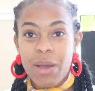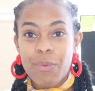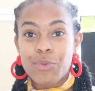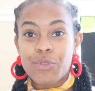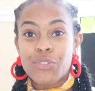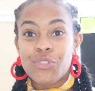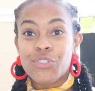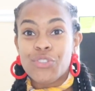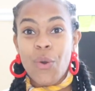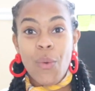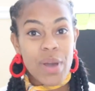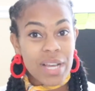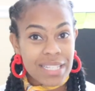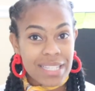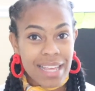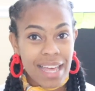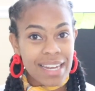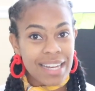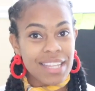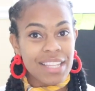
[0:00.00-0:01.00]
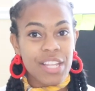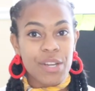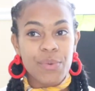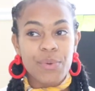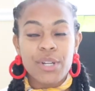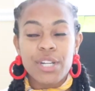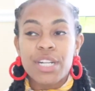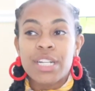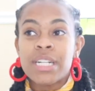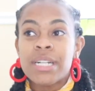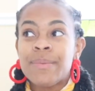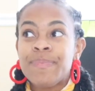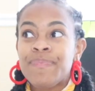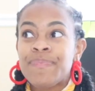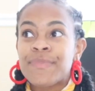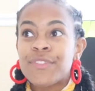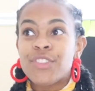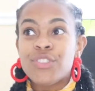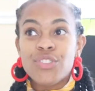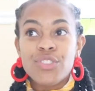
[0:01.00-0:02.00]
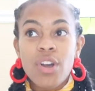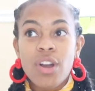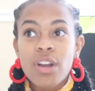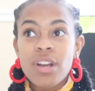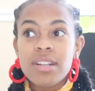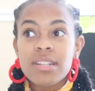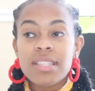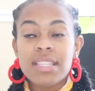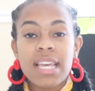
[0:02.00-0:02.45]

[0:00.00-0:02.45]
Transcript: I was so excited. There were stars